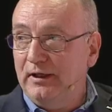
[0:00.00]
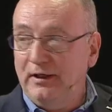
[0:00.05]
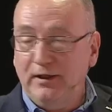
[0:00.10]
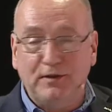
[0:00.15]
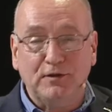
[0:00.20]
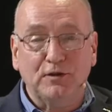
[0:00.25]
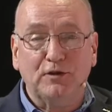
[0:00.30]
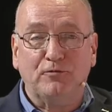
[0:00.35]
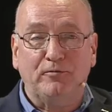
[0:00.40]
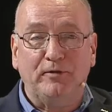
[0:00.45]

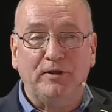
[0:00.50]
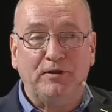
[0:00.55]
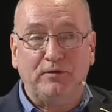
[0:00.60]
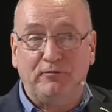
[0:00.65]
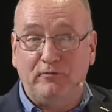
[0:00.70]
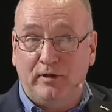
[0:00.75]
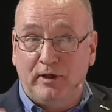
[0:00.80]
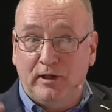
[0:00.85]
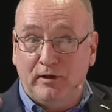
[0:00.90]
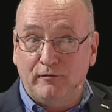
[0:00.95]
In the treaty
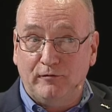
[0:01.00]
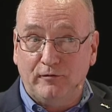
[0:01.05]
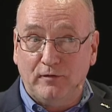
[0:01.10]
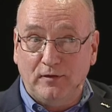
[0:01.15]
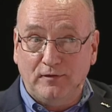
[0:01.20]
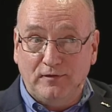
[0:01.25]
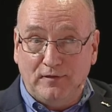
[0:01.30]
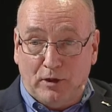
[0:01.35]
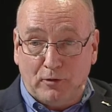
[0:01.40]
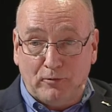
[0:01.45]
we have
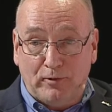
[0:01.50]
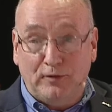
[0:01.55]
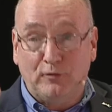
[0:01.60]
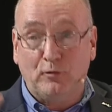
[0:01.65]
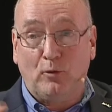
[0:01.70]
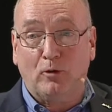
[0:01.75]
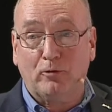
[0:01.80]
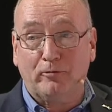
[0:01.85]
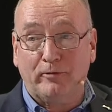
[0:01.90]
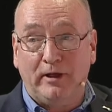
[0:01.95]

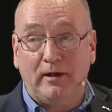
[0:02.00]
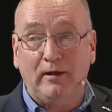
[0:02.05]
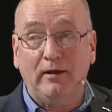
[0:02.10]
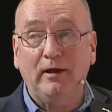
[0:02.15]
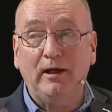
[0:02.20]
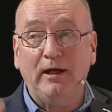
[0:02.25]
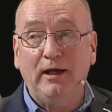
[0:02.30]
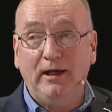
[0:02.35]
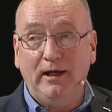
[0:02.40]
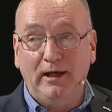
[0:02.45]
territorial
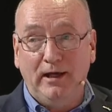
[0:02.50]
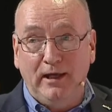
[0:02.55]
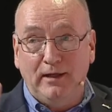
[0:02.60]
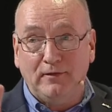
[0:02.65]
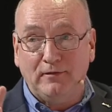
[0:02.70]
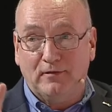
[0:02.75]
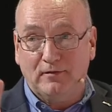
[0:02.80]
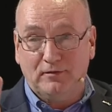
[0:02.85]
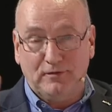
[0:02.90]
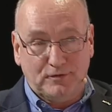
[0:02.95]

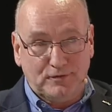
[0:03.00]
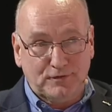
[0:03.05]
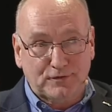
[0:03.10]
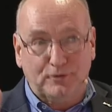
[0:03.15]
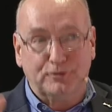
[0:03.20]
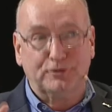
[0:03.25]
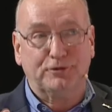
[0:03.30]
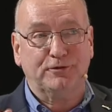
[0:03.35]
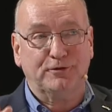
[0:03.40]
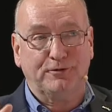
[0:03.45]
and
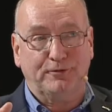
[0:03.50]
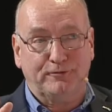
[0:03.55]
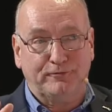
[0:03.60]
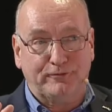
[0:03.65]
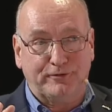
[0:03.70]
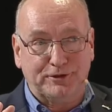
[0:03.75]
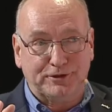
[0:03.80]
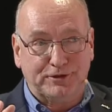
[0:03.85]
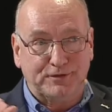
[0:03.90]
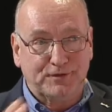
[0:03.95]
social
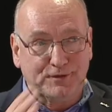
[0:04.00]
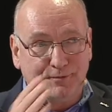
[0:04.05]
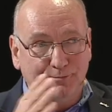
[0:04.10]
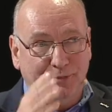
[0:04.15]
convergence.